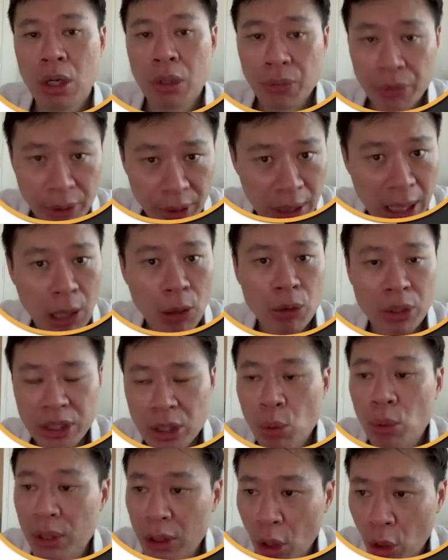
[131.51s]
The calculator
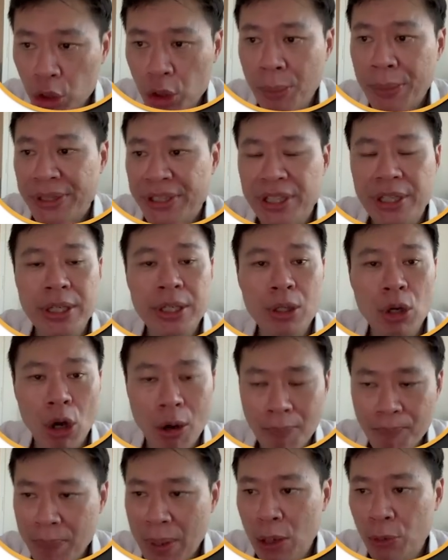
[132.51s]
will automatically
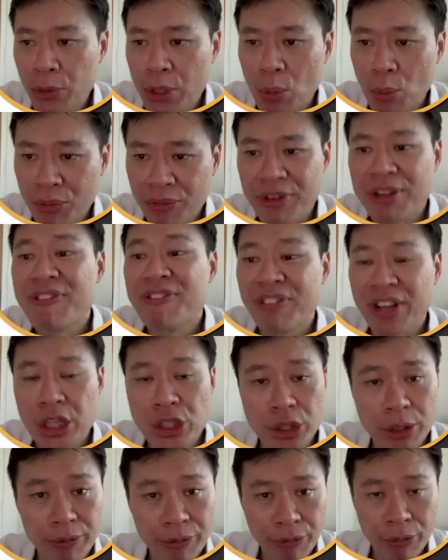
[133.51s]
compound it with
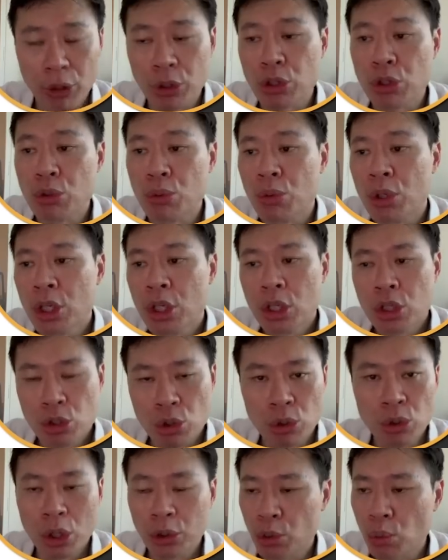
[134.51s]
inflation for you, so
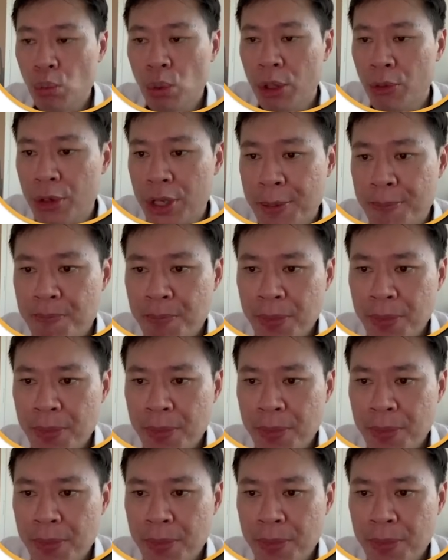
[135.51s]
not to worry.